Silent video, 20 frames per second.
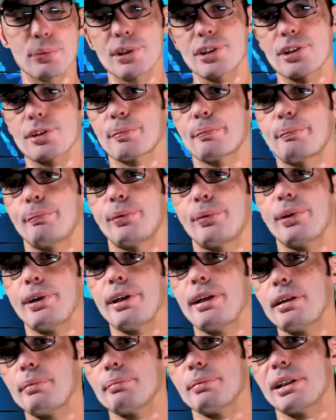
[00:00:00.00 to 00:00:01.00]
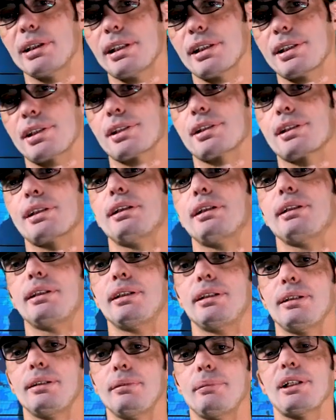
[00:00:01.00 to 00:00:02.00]
was pretty much
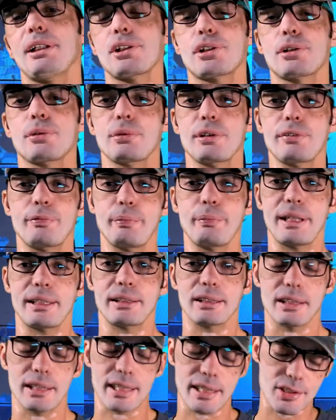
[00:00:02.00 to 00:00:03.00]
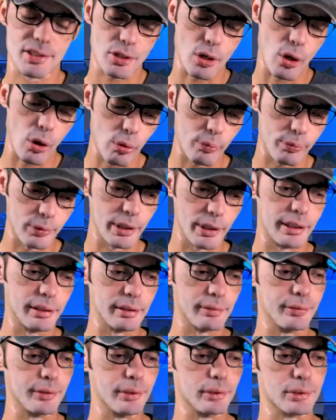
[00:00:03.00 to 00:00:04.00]
my issue with pet class. Hopefully in
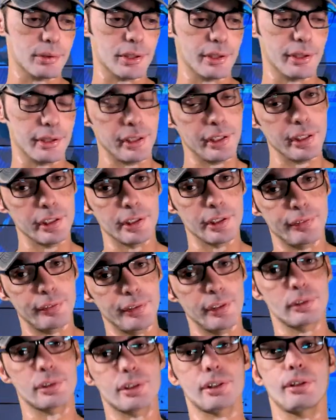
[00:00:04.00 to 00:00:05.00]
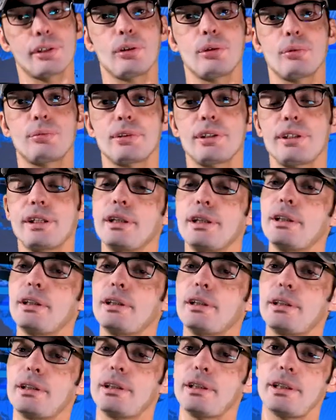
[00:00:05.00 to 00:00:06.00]
the future, near future, hopefully
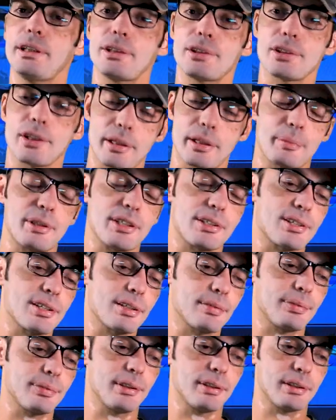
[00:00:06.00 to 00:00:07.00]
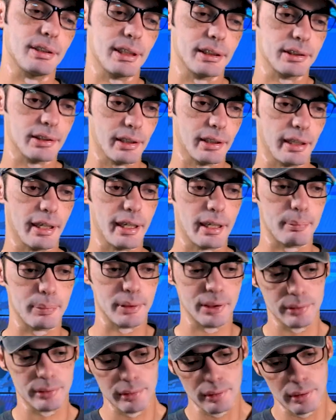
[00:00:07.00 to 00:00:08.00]
it's going to be something that's going to
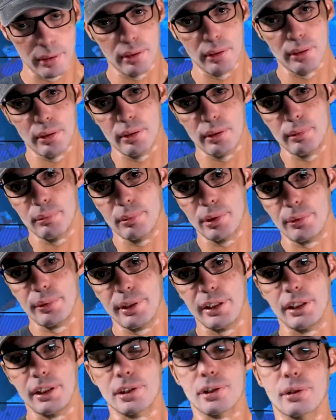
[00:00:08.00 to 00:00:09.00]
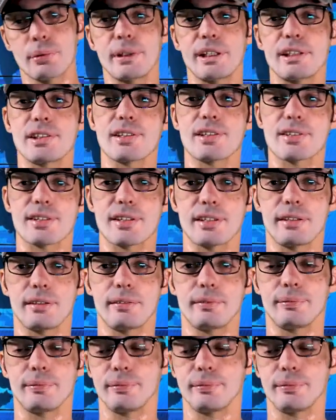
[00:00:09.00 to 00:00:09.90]
happen. we need to wait and see.